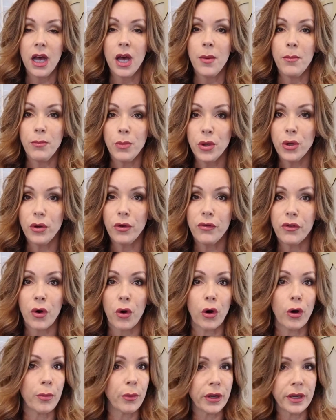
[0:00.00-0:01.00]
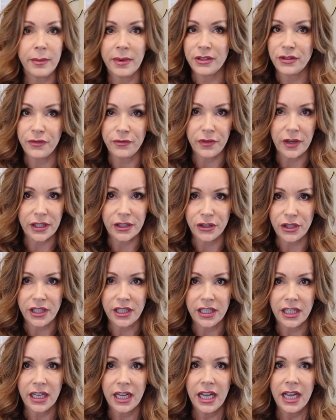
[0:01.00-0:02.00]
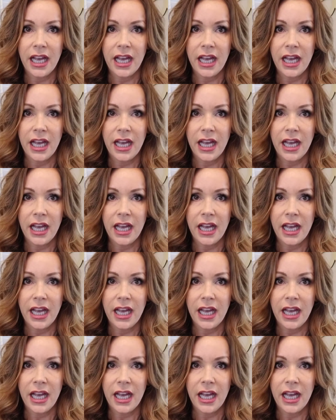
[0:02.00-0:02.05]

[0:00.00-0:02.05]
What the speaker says: move, or pretty much function.